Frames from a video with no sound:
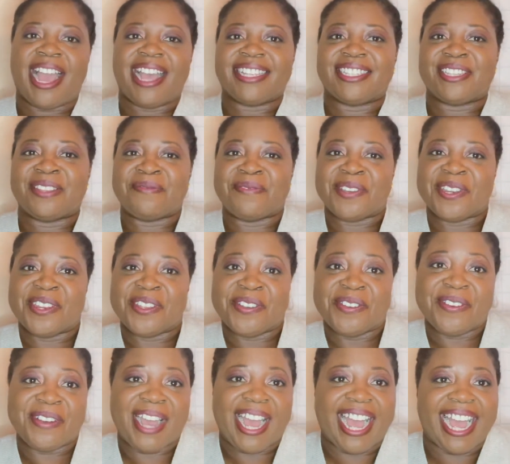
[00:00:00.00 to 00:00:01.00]
some
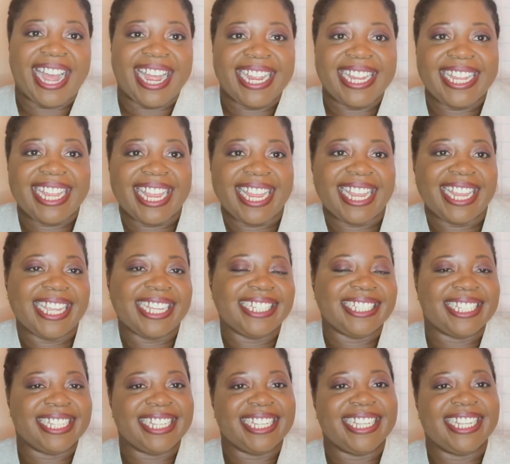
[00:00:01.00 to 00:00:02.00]
new eye
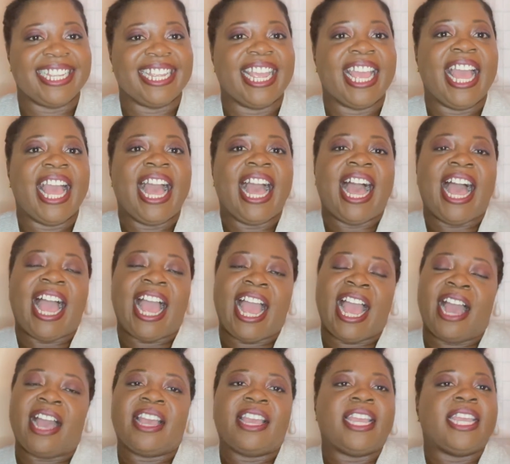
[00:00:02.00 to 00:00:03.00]
candy.
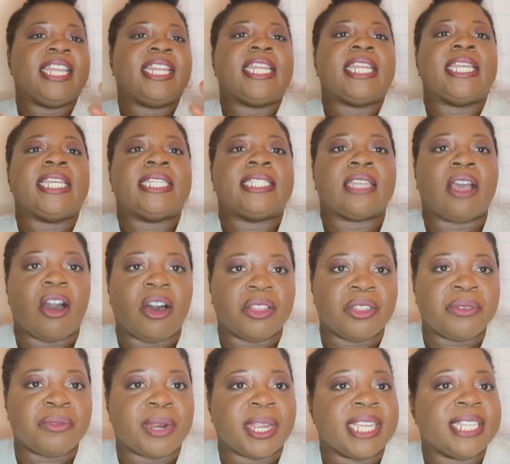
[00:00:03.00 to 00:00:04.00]
It is all the
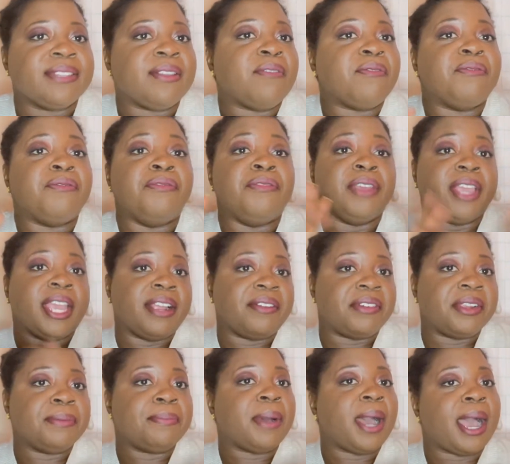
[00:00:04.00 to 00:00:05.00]
rage, very
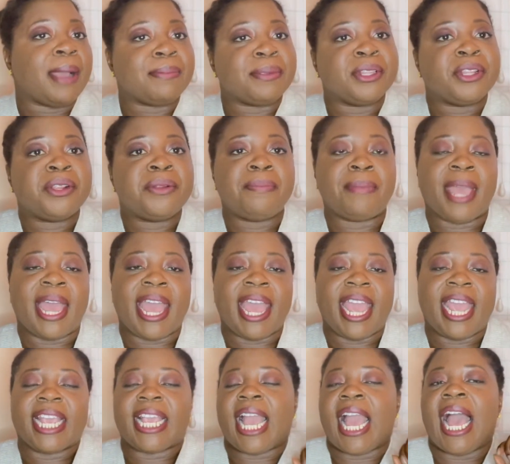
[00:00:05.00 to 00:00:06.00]
popular
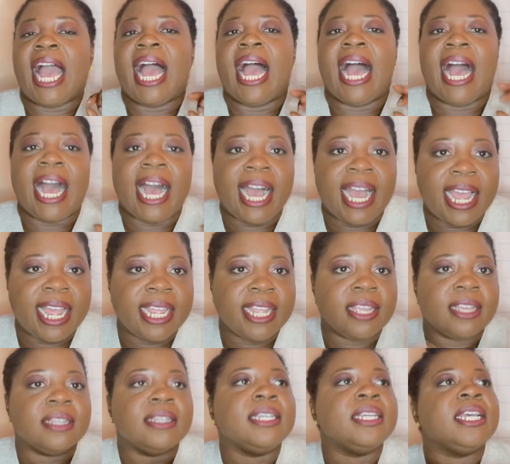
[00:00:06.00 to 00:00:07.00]
bag. I
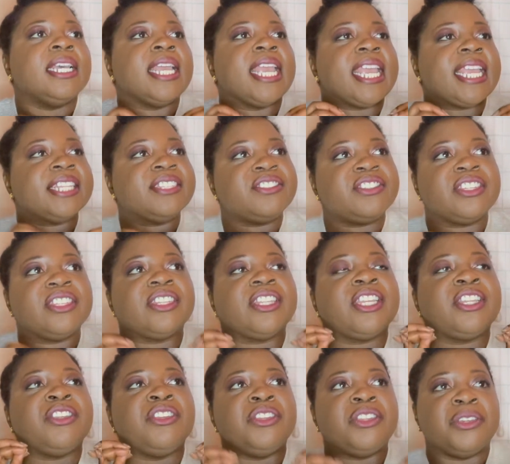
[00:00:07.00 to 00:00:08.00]
instantly
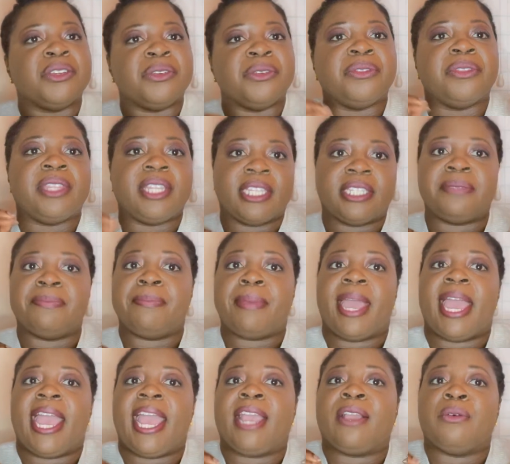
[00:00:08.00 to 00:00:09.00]
knew this
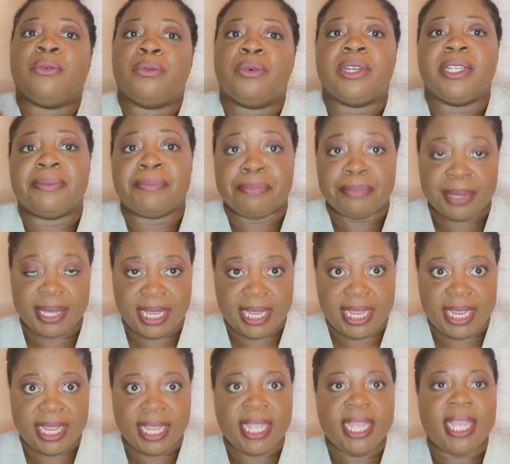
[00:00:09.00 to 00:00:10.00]
bag would be